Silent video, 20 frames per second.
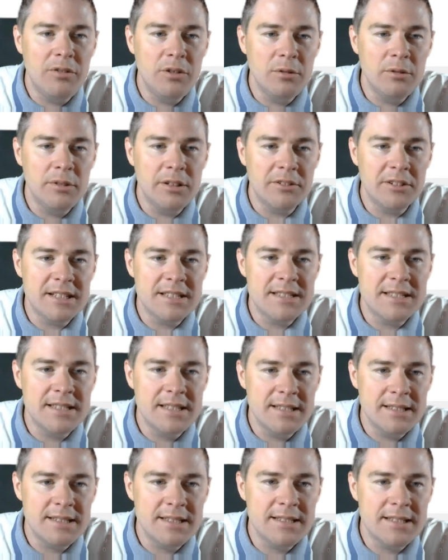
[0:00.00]
folder
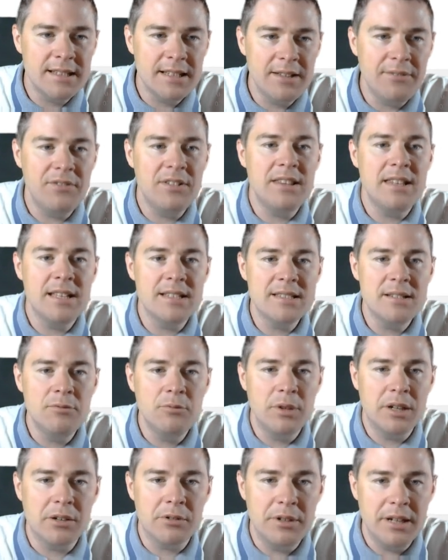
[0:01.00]
exists. If it
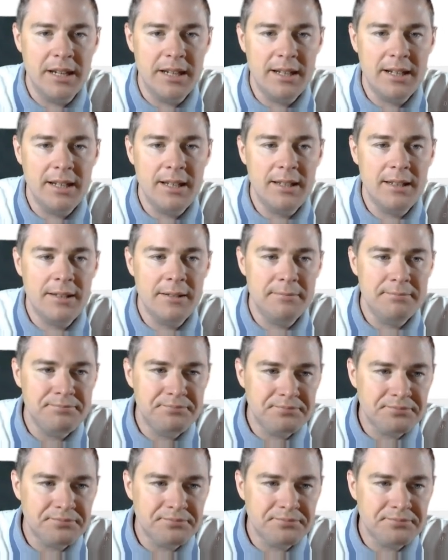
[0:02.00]
doesn't, we create it.